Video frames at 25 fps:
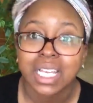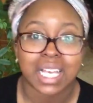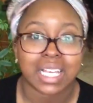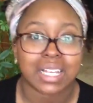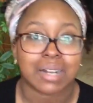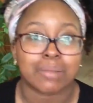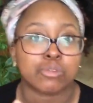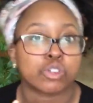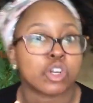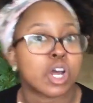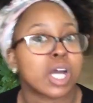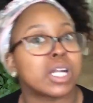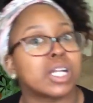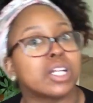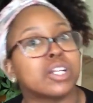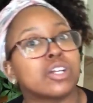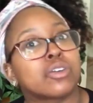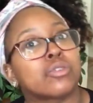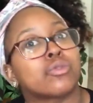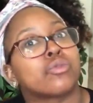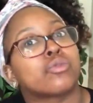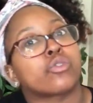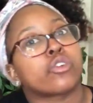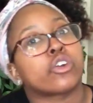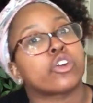and I'm trying to
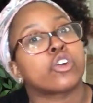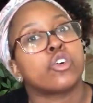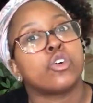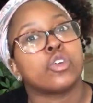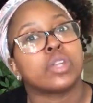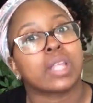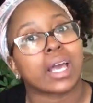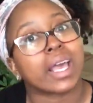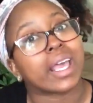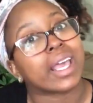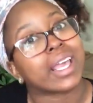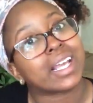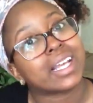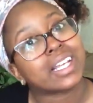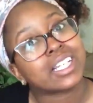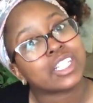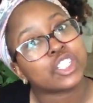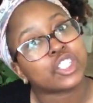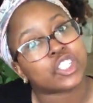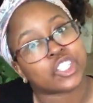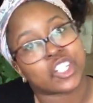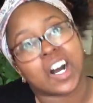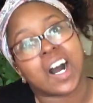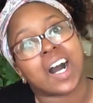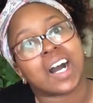look real, like,
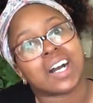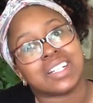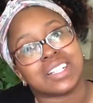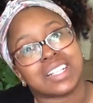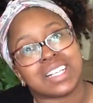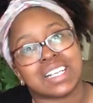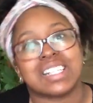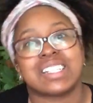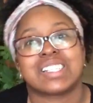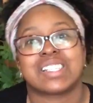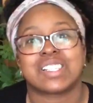chocolate.